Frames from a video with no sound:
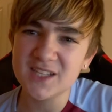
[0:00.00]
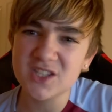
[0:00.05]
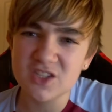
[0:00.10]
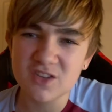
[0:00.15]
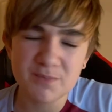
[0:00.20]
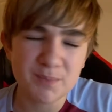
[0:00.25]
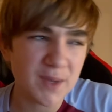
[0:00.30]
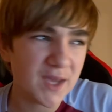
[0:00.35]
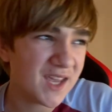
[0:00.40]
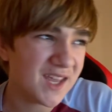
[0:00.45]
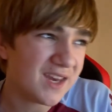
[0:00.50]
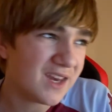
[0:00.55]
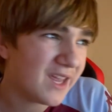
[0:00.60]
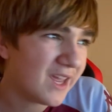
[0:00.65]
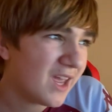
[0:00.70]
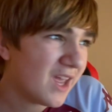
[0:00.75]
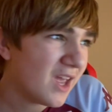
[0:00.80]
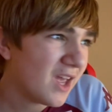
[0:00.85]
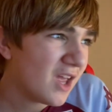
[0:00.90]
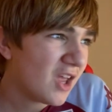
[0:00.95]
have been
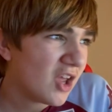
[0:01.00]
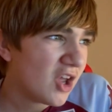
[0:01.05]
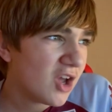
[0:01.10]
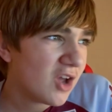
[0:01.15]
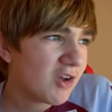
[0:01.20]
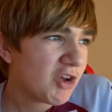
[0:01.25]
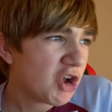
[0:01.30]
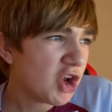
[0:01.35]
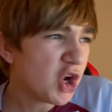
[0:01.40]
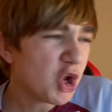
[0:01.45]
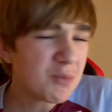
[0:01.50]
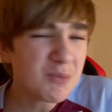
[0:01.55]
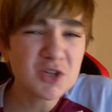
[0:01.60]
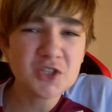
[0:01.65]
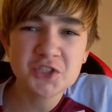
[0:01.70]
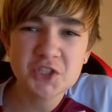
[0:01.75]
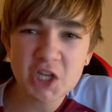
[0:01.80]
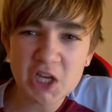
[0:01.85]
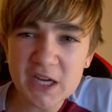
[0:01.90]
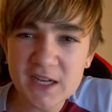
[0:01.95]
a lot more
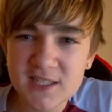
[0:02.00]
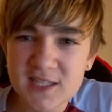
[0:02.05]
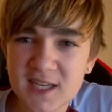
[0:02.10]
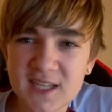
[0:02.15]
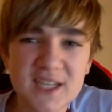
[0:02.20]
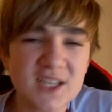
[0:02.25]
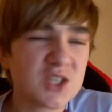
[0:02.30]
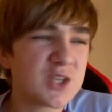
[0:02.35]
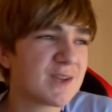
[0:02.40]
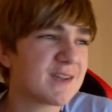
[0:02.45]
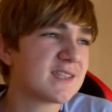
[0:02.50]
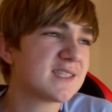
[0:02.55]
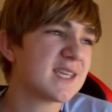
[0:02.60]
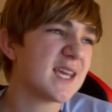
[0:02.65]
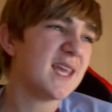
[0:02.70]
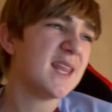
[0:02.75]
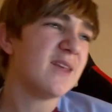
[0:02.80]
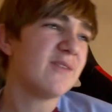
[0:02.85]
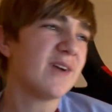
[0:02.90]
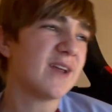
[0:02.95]
dirty, I guess you could say.
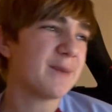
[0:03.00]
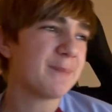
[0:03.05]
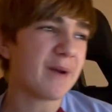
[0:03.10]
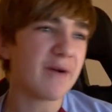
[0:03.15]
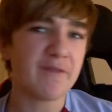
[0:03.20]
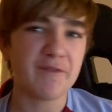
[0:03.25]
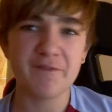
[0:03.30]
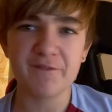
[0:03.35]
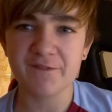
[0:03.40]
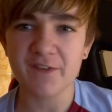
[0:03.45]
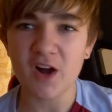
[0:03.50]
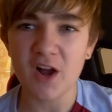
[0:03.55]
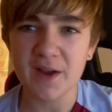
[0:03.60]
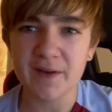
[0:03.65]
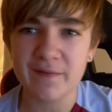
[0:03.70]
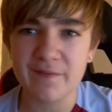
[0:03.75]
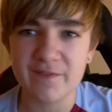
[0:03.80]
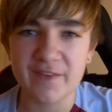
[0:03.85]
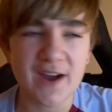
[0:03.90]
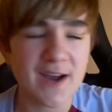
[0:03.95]
They've had about five
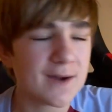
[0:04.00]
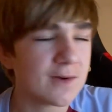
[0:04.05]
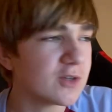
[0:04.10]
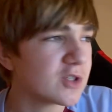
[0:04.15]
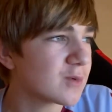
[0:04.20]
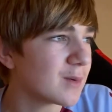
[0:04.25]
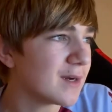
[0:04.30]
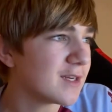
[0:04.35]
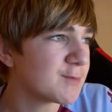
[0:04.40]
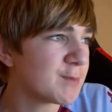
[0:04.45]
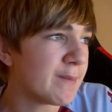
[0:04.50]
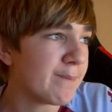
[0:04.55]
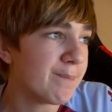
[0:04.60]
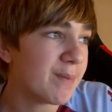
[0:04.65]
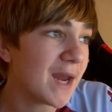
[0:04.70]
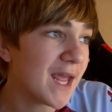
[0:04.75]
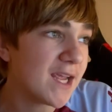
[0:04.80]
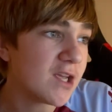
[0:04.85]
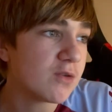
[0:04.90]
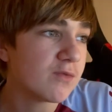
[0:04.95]
fouls where it's been
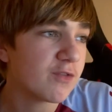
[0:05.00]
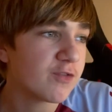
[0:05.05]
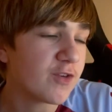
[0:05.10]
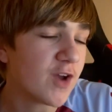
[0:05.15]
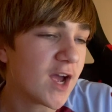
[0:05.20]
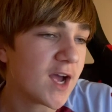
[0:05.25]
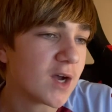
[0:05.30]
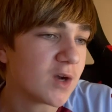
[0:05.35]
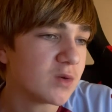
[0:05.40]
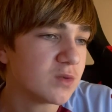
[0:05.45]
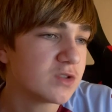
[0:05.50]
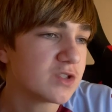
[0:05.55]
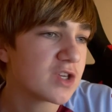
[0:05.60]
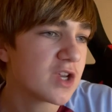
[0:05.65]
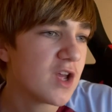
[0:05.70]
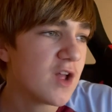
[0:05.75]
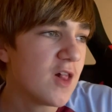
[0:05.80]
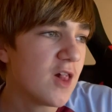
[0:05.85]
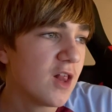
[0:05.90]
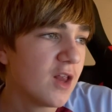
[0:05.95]
blatant fouls,
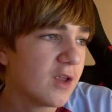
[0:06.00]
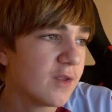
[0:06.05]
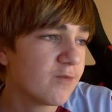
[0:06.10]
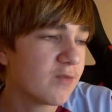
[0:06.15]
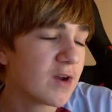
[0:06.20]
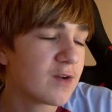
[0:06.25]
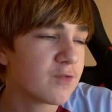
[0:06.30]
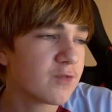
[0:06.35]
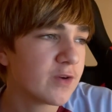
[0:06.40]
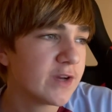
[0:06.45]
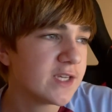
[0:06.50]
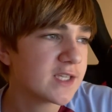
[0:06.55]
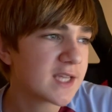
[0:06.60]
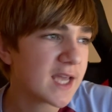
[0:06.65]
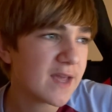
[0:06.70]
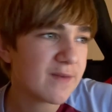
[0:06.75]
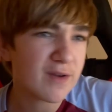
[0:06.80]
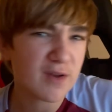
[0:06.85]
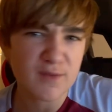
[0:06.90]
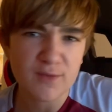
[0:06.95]
and referees
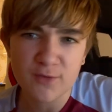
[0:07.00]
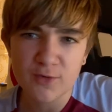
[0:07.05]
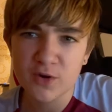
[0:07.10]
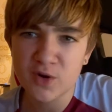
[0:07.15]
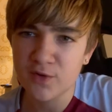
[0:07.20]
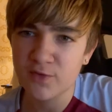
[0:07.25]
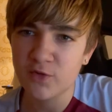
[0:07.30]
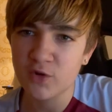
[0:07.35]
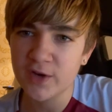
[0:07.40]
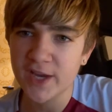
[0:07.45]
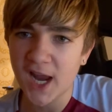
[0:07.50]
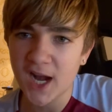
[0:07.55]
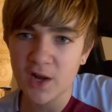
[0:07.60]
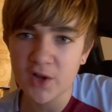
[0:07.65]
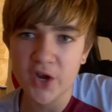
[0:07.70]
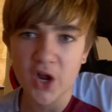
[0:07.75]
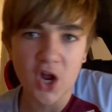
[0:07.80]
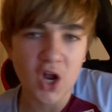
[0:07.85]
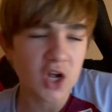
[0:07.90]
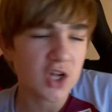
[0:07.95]
gave out three or four yellow
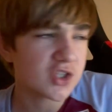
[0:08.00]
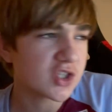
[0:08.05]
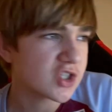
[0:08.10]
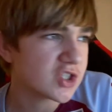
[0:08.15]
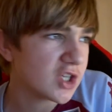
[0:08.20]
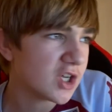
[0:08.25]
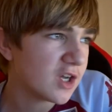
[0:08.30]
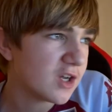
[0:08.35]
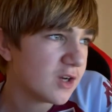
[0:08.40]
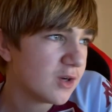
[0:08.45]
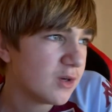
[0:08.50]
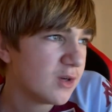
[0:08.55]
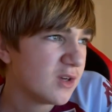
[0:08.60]
cards, so